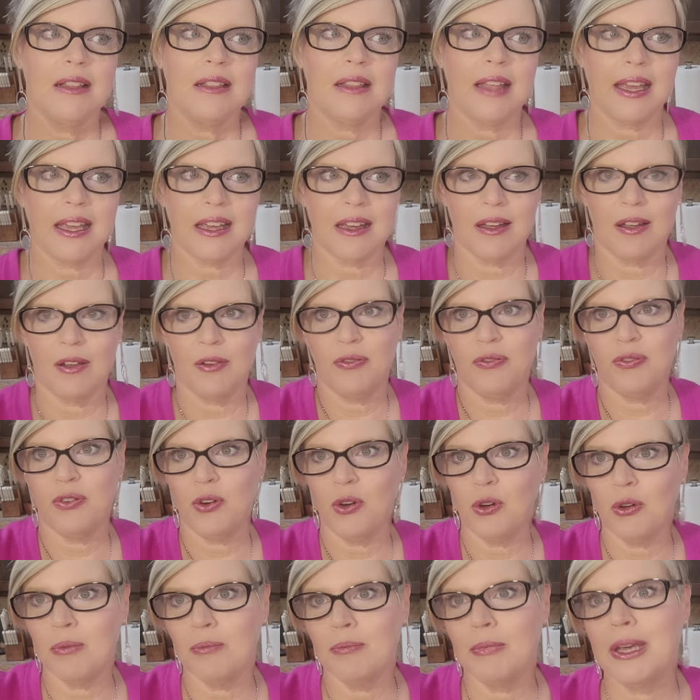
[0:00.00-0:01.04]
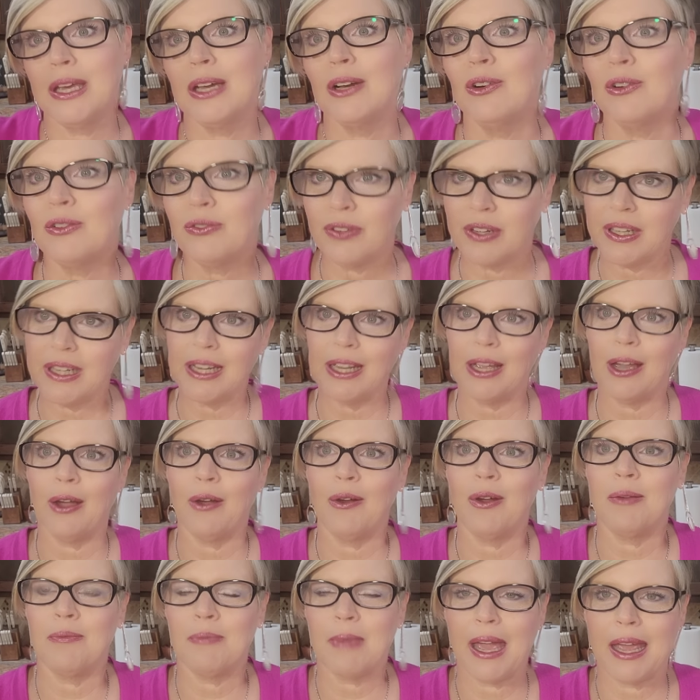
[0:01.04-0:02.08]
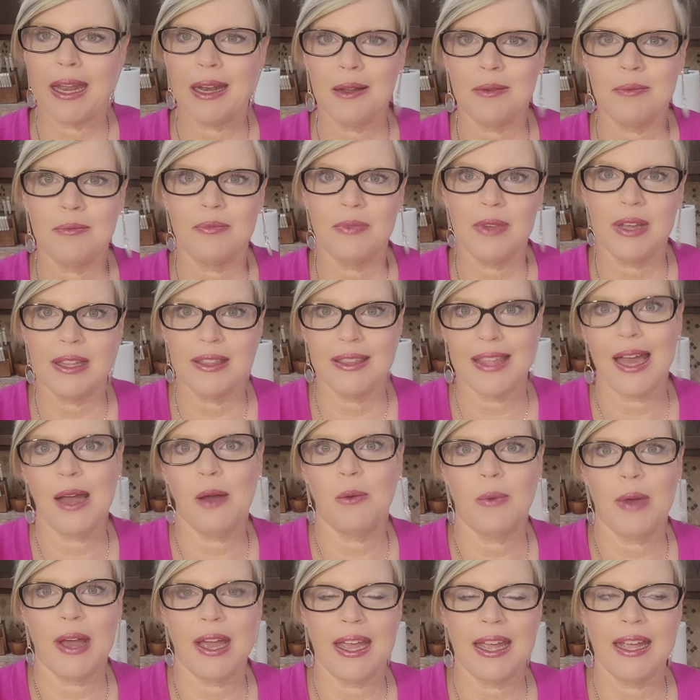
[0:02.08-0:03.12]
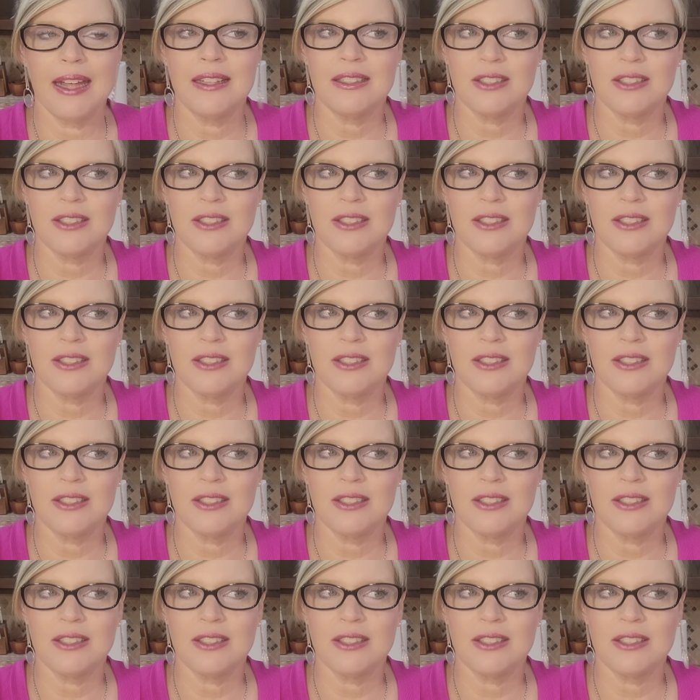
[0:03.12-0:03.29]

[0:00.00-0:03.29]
like a full meal video and made them that way.